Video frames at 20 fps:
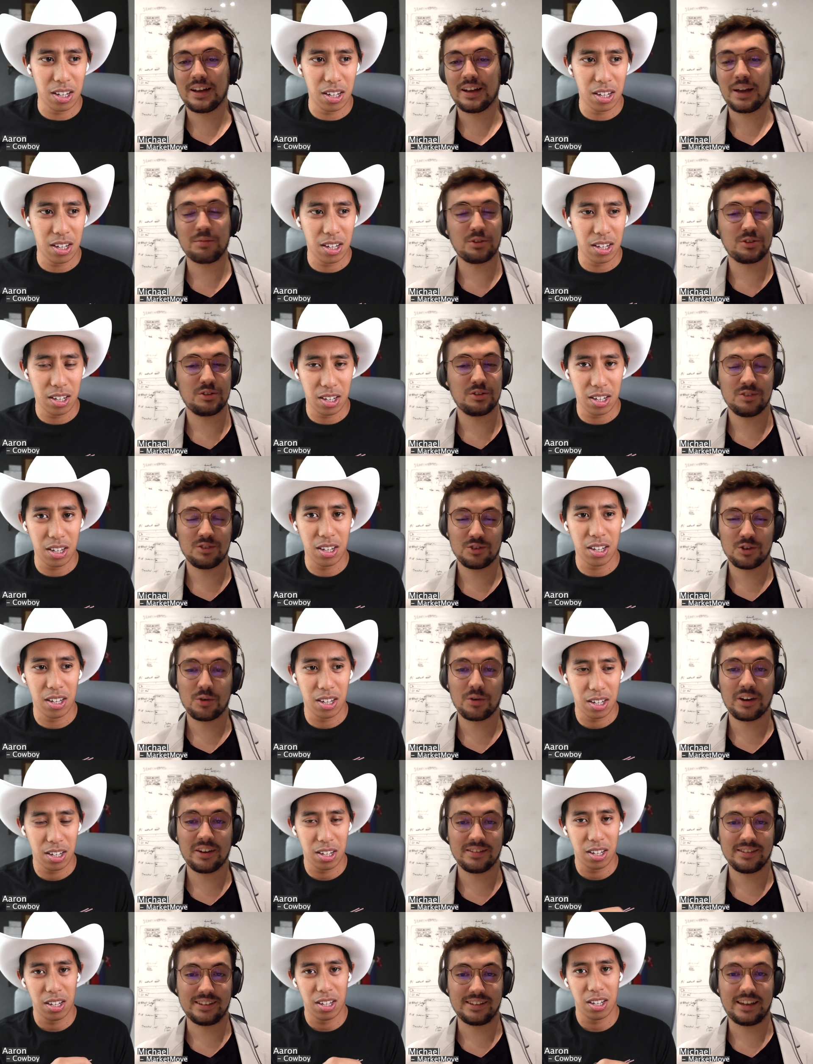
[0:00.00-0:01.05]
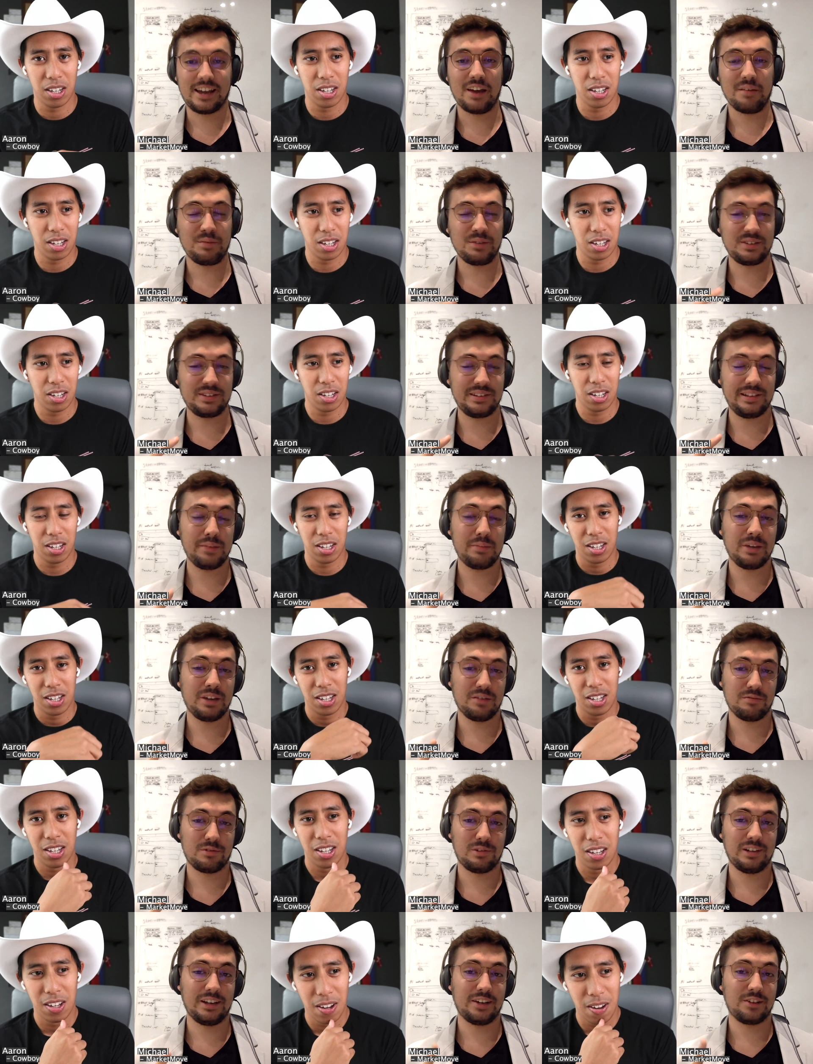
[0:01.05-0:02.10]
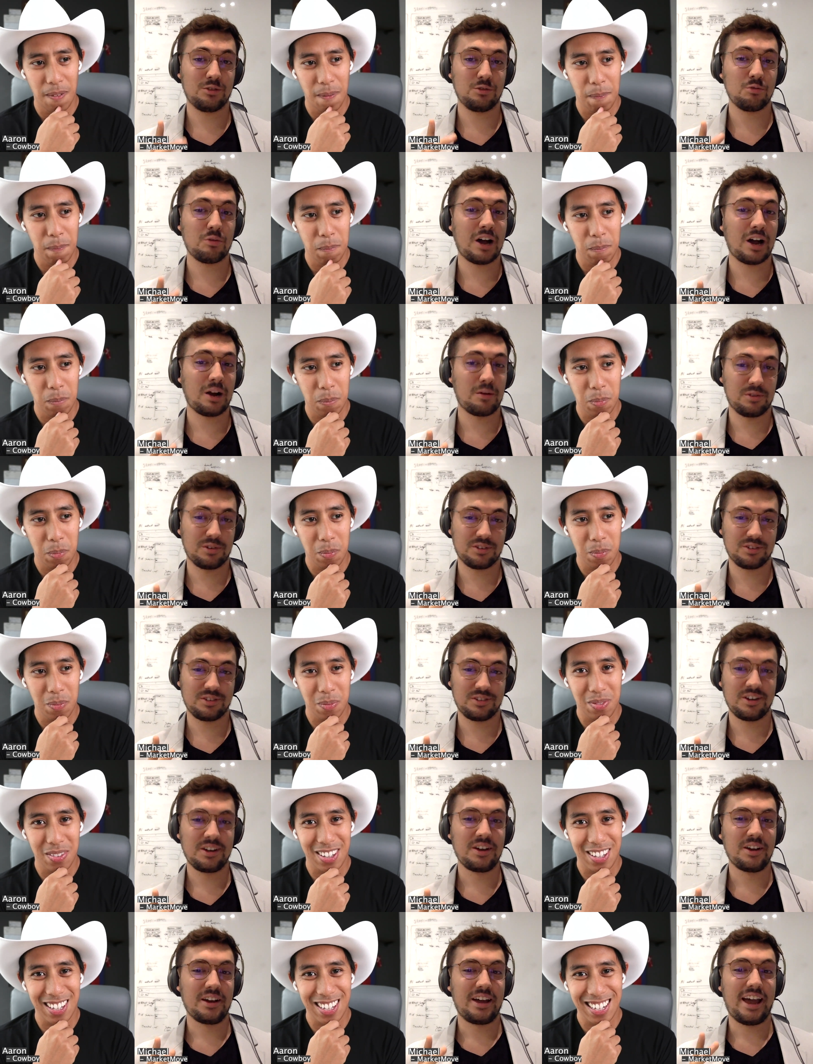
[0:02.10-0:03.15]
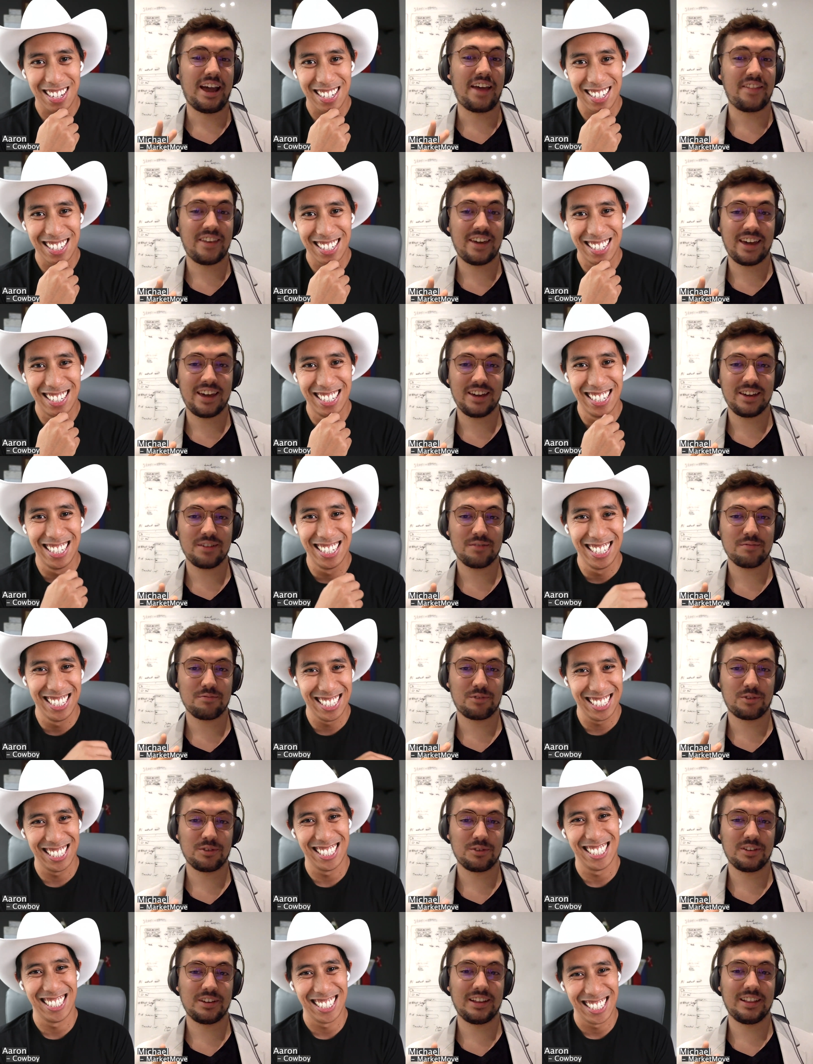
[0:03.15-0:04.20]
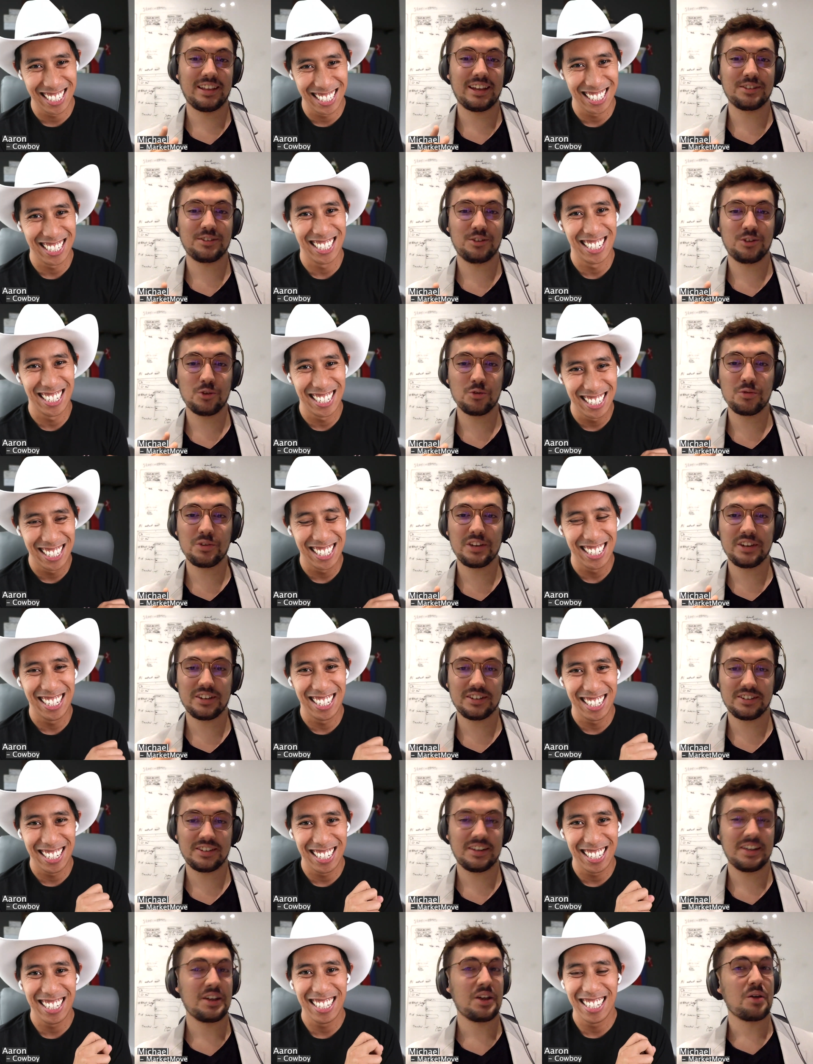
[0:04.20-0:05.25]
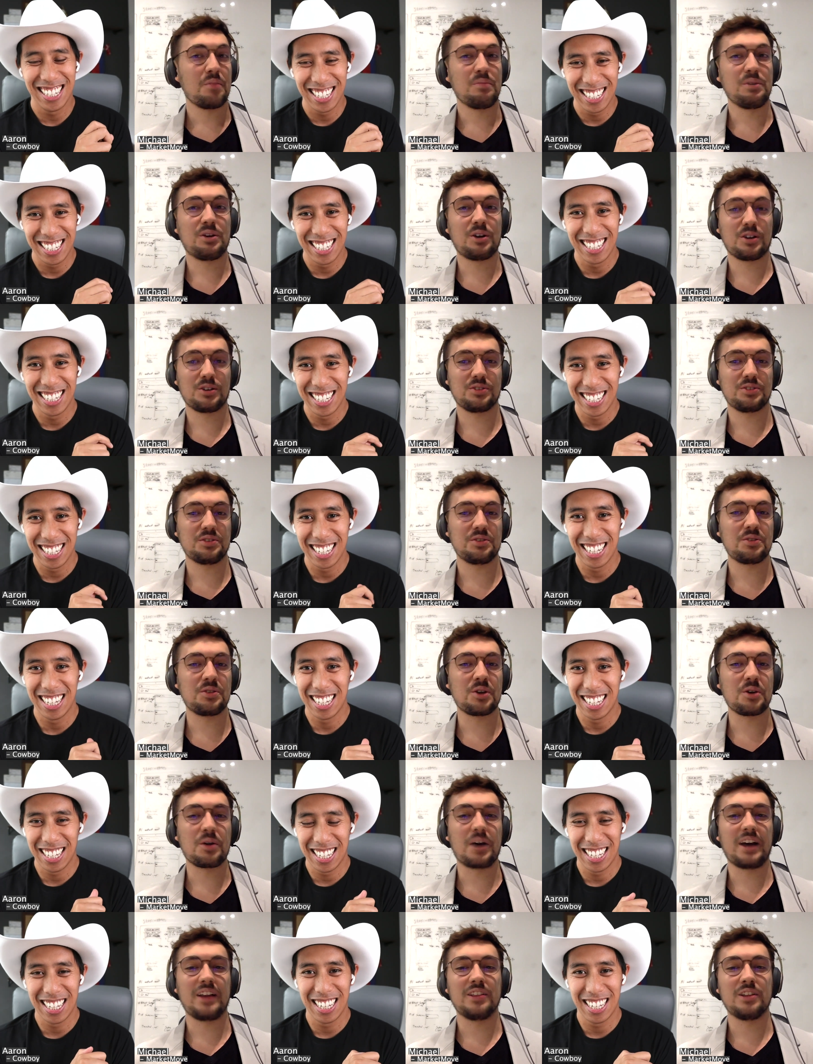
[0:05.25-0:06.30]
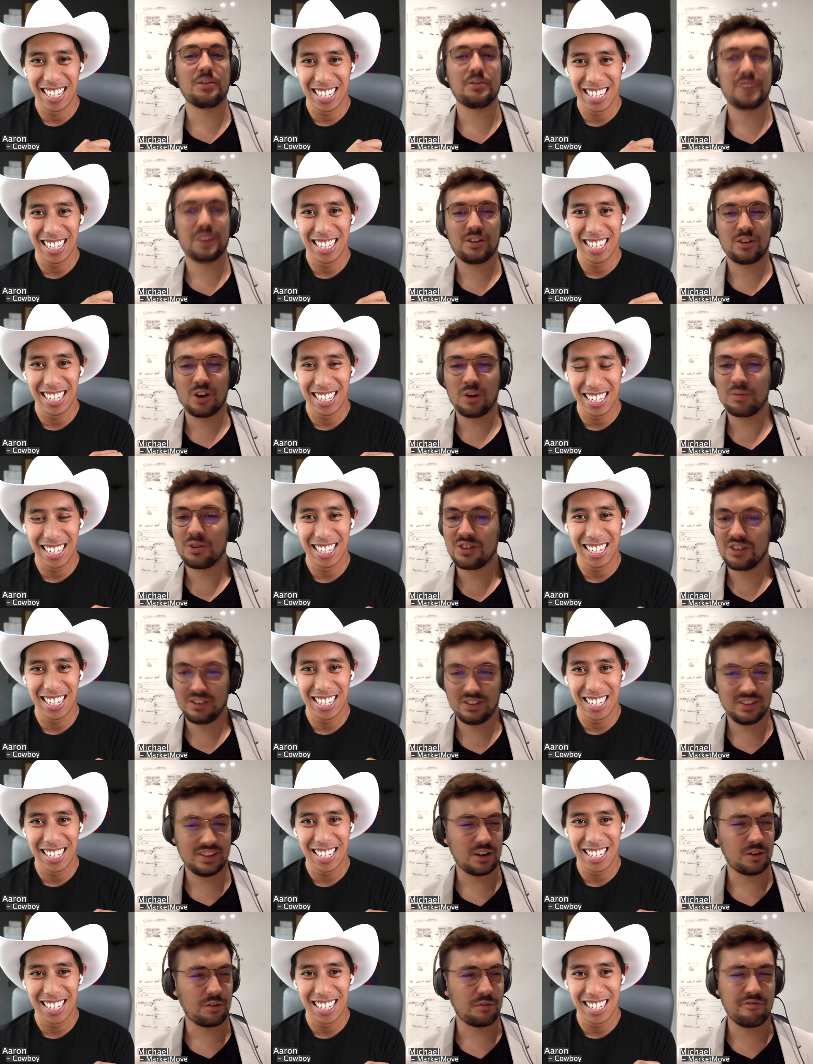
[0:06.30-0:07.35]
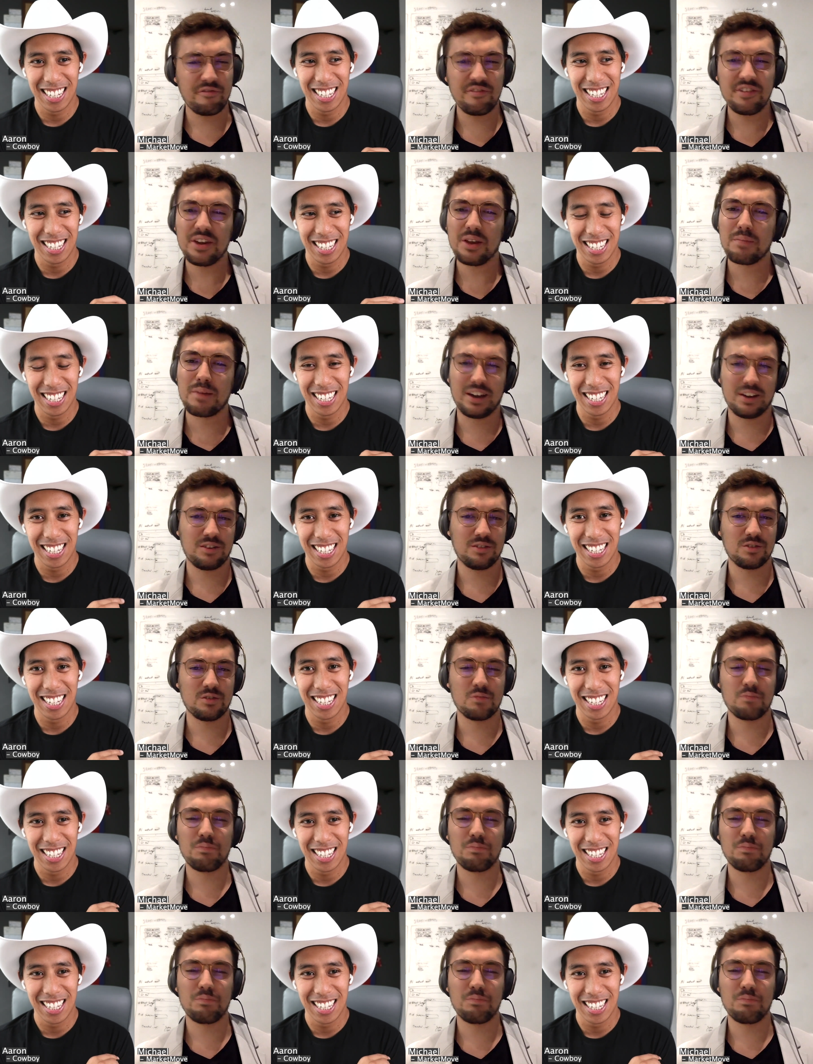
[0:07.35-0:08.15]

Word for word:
Speaker 1: I'm not even joking that I've been sleeping for like 2 hours a day for the last 2 weeks because, I love the community, their feedback,